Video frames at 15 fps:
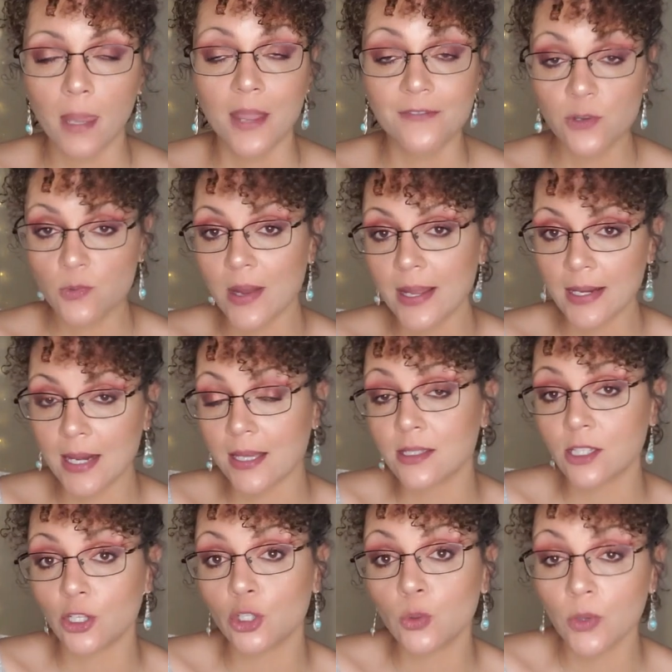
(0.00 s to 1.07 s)
If you
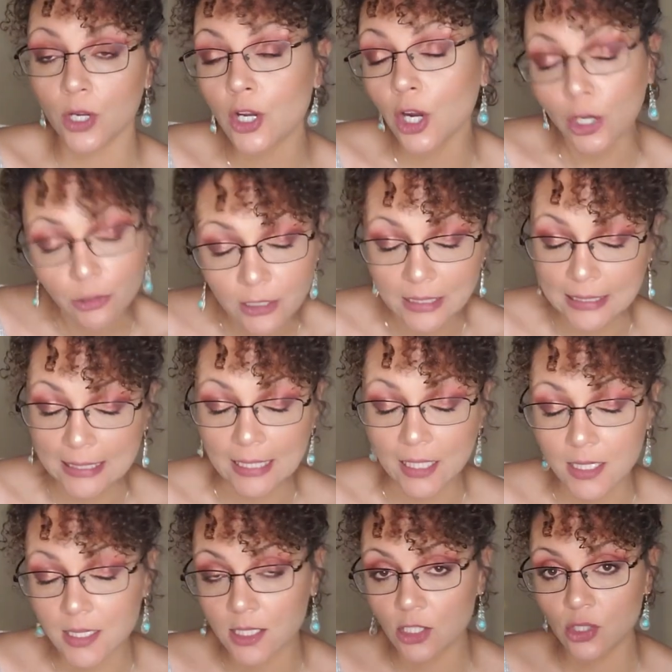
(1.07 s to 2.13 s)
recognize that you are currently
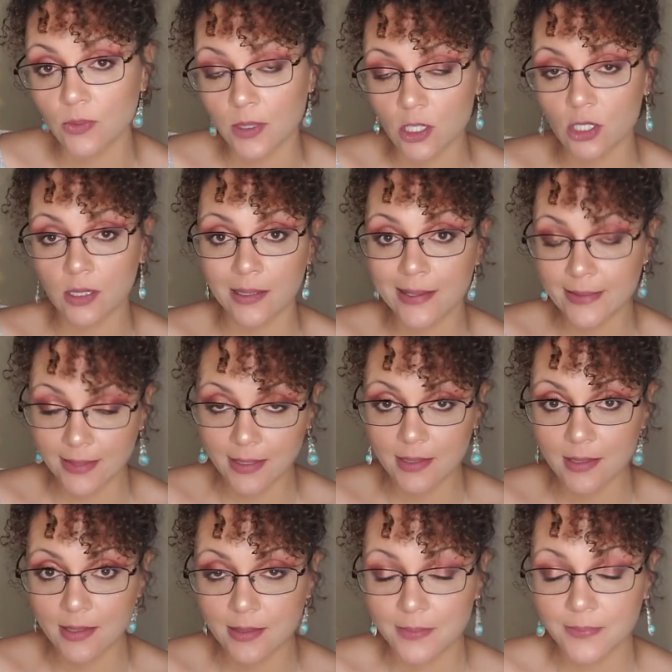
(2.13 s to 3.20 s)
in a situation like
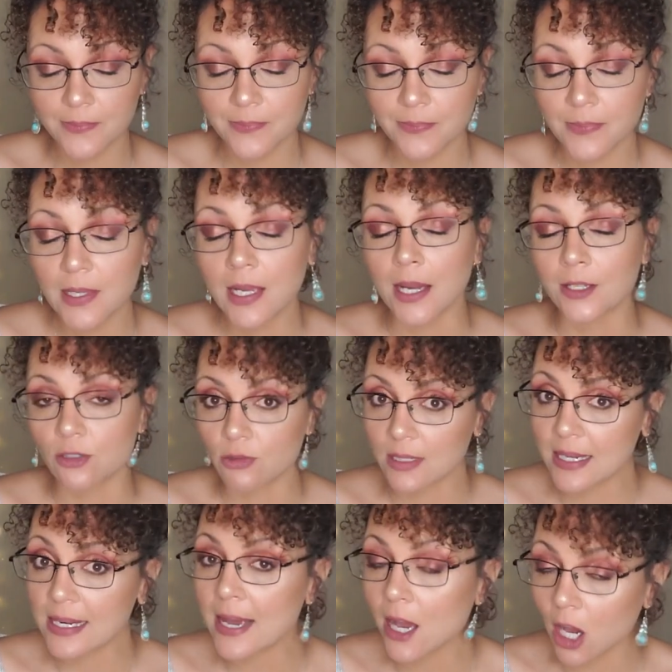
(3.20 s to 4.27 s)
this and you
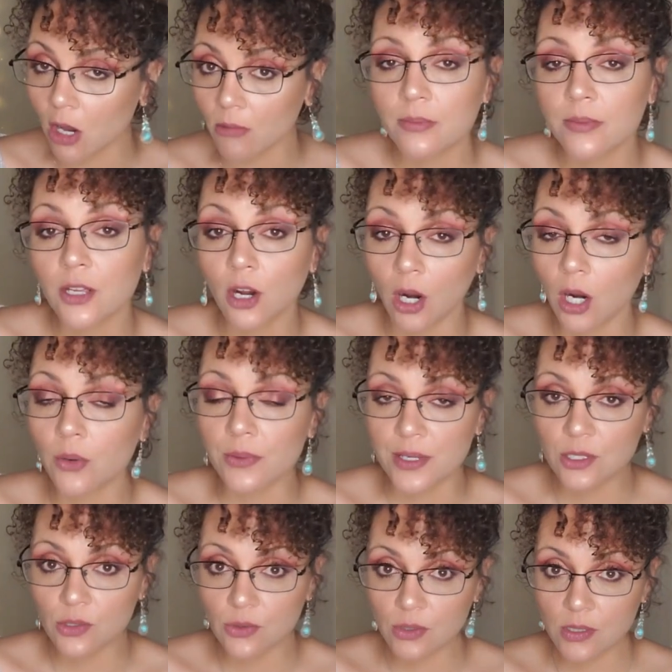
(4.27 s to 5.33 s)
need help, there are
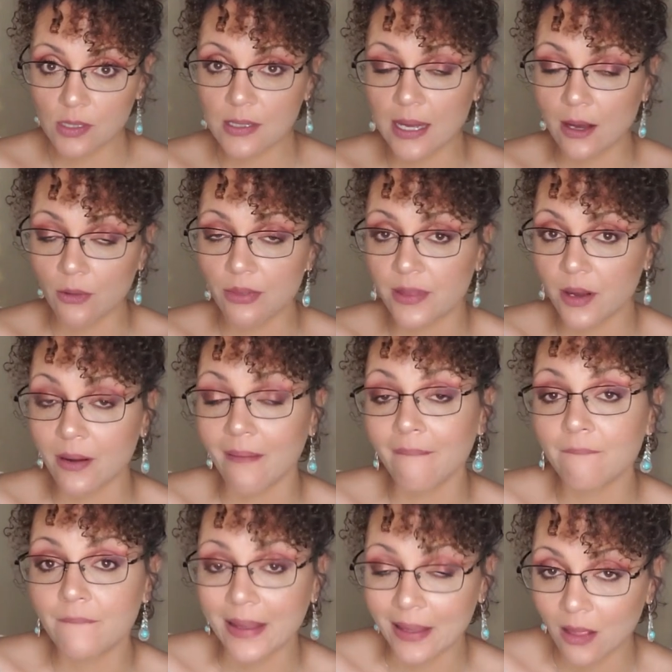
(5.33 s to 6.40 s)
resources out there
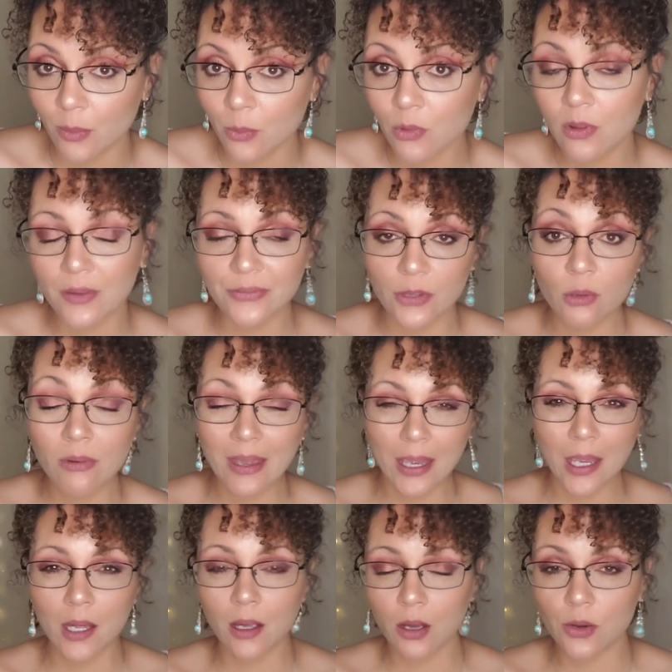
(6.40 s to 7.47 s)
available if you
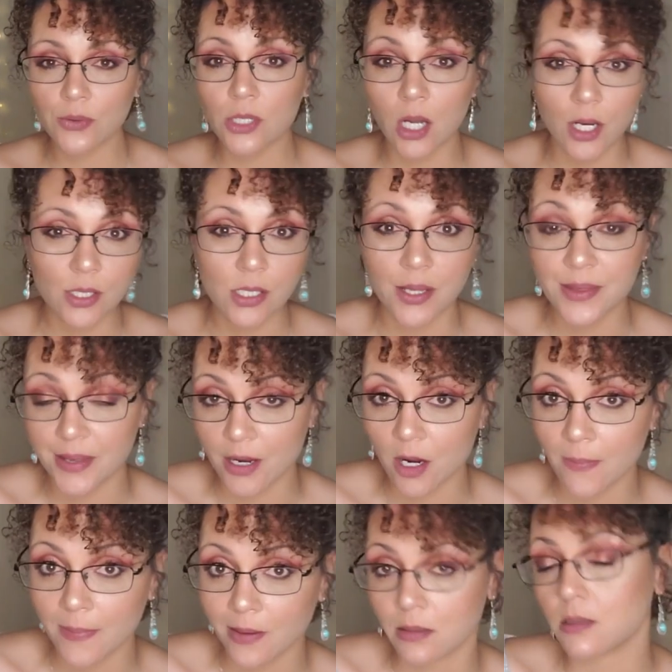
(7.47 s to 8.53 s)
can't go talk to a
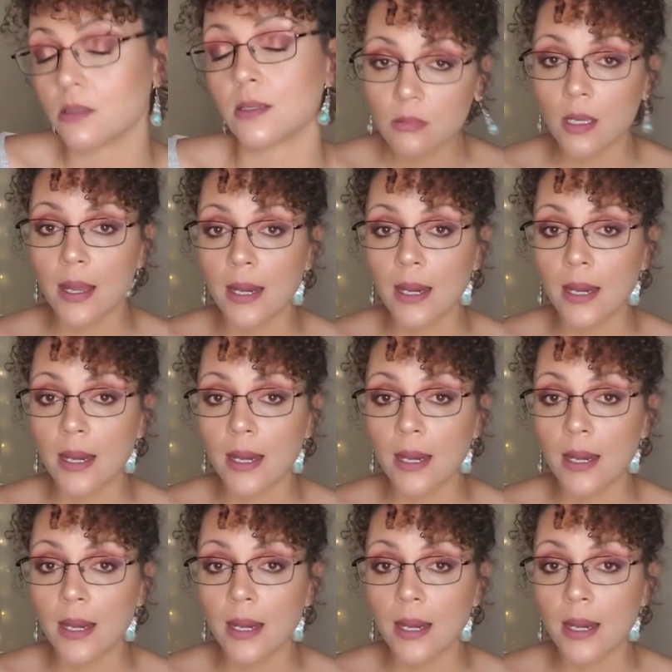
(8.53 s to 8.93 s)
therapist.